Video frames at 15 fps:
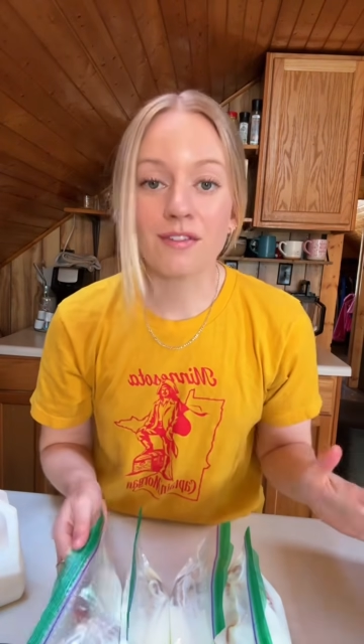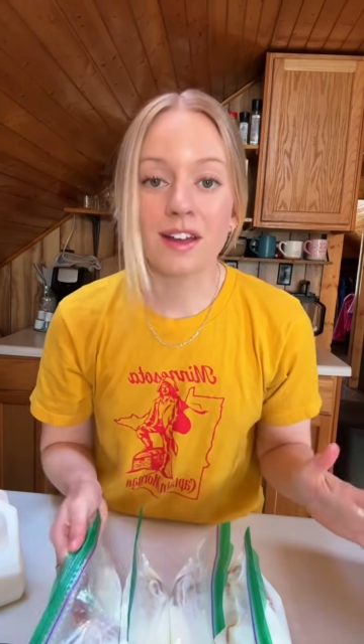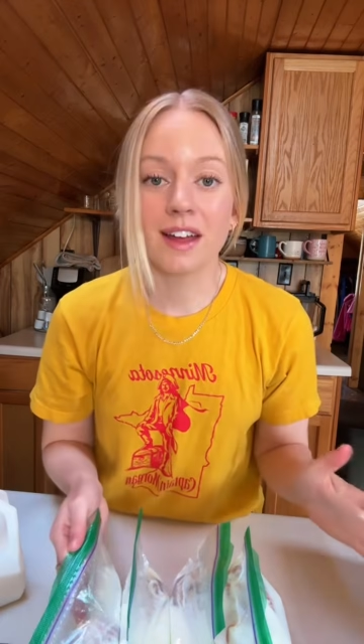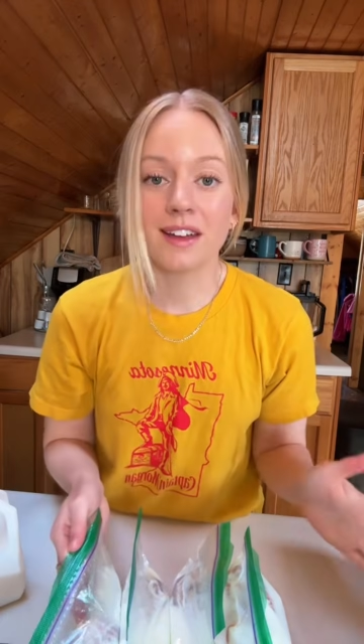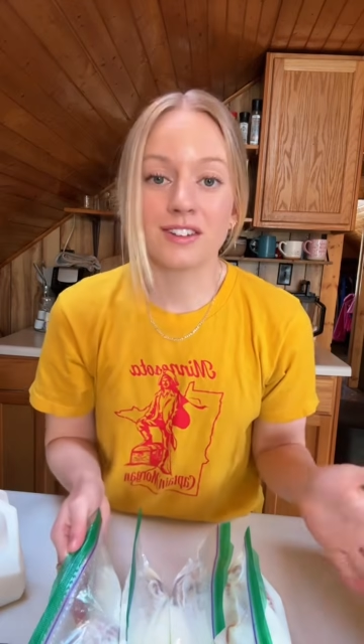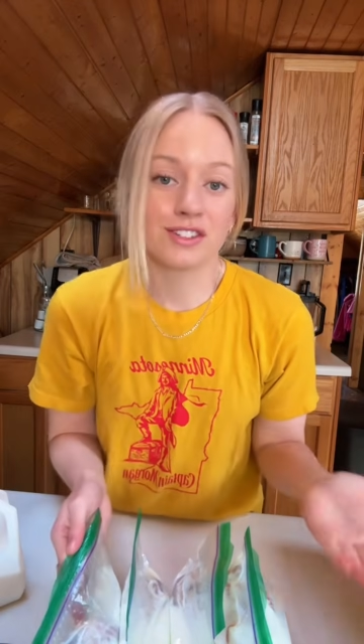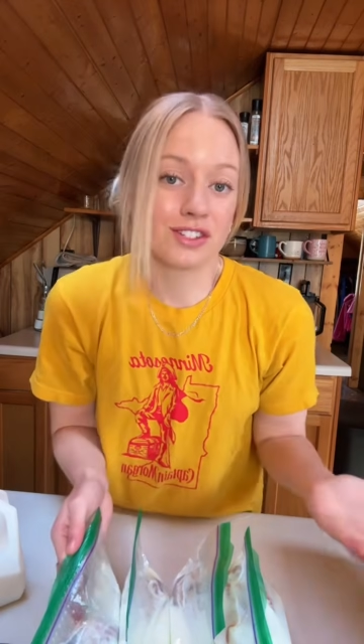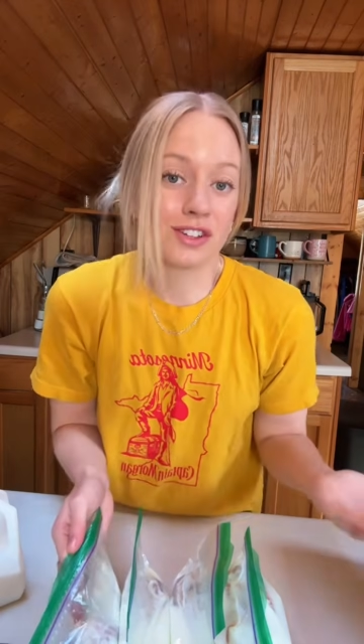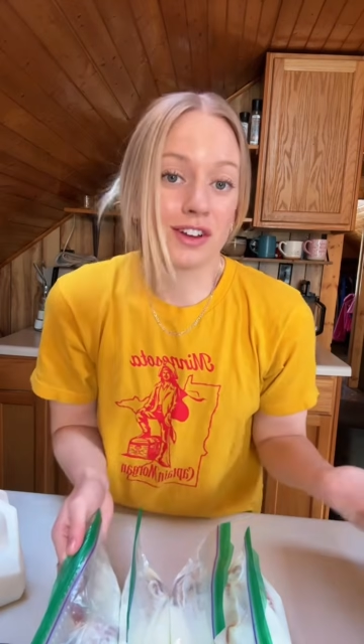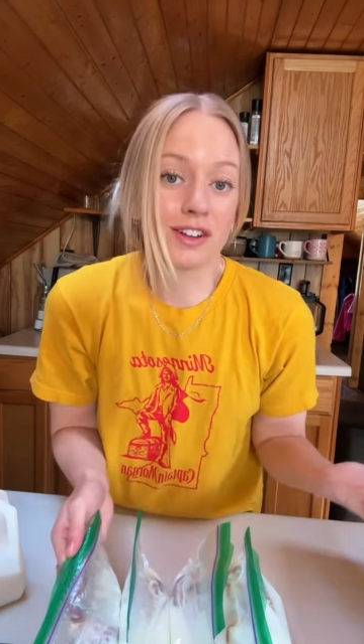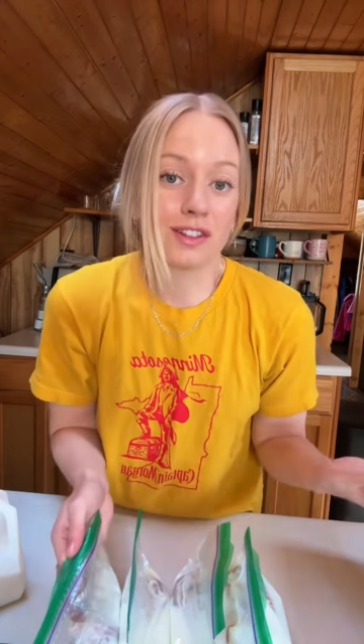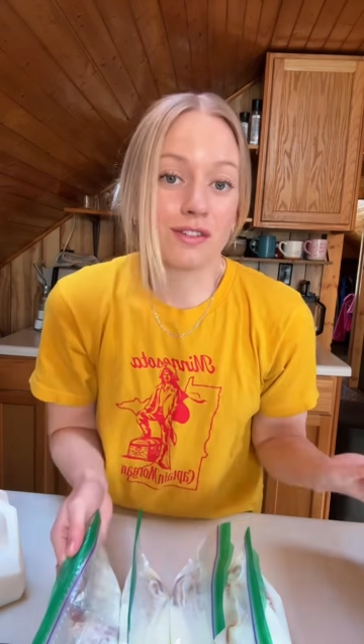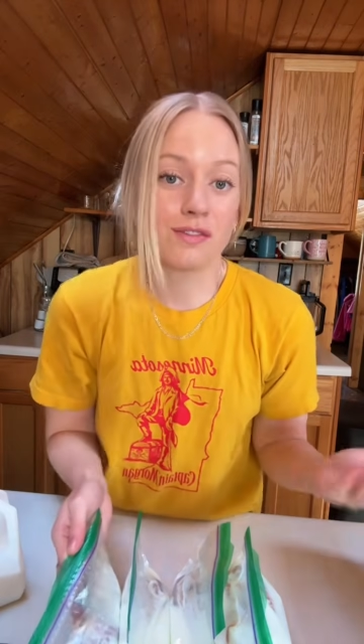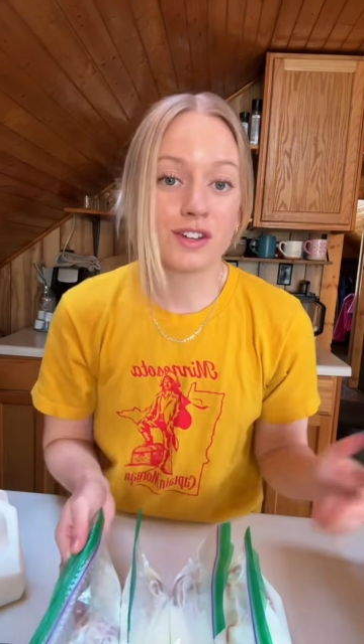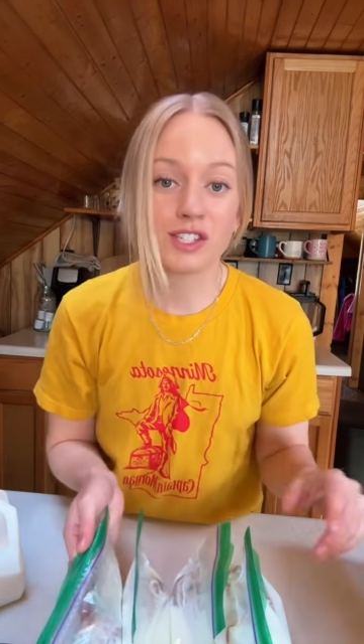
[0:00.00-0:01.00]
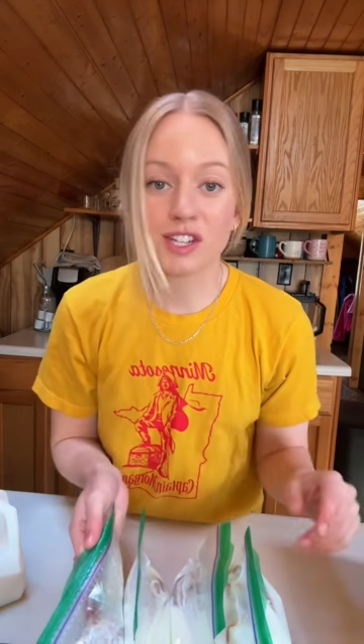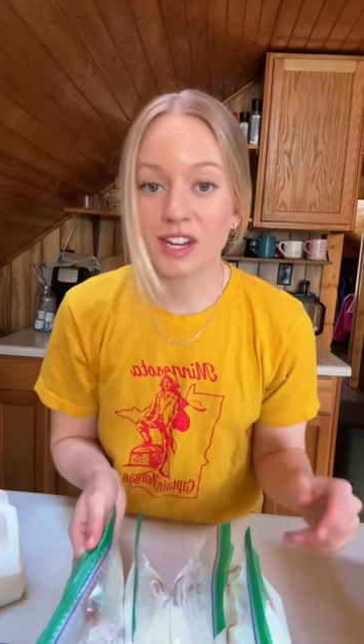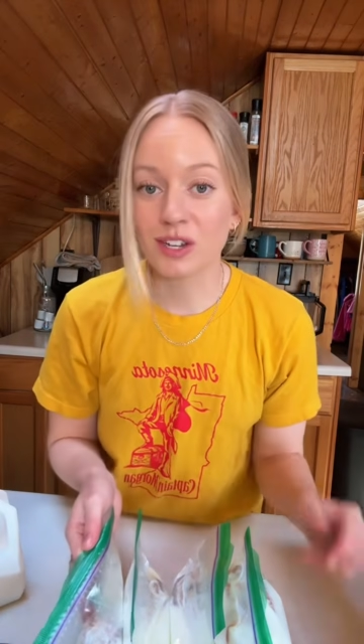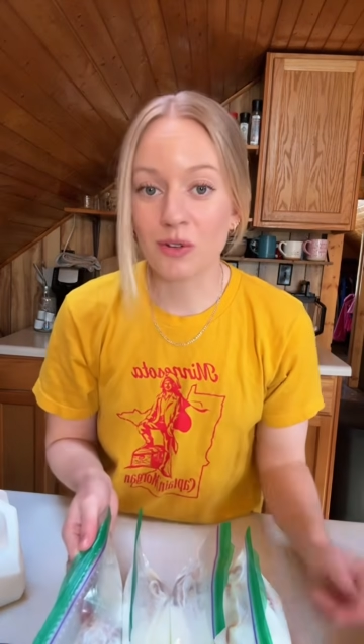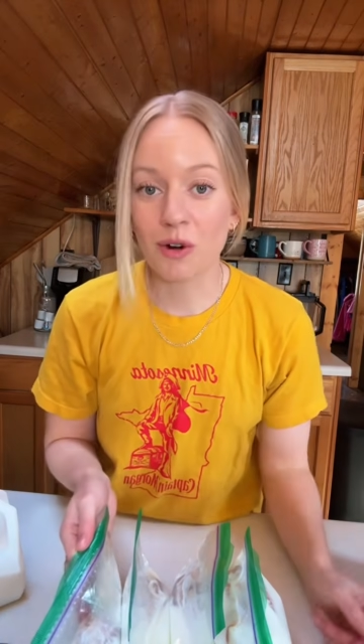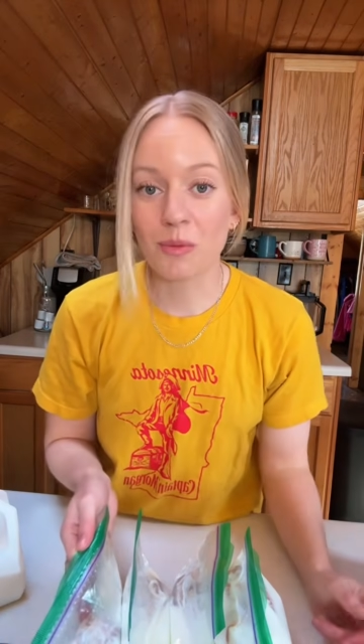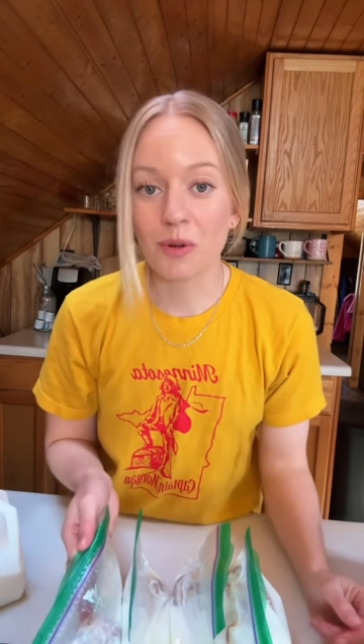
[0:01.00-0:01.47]
and just cook the fish like
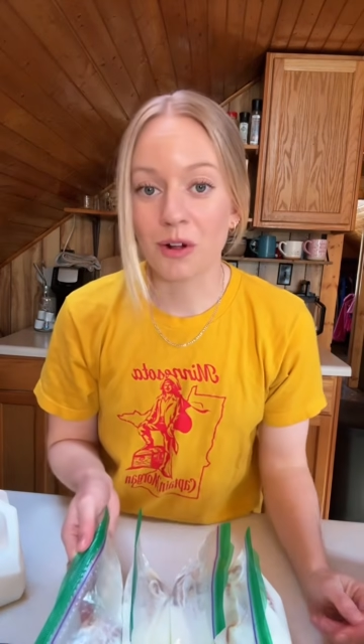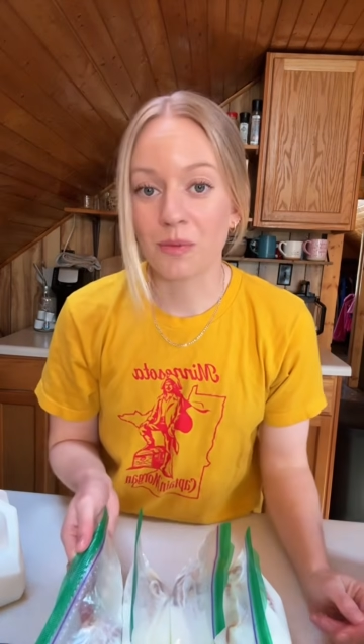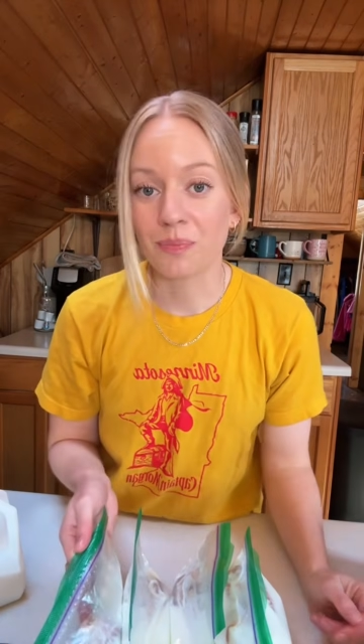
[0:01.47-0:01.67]
normal.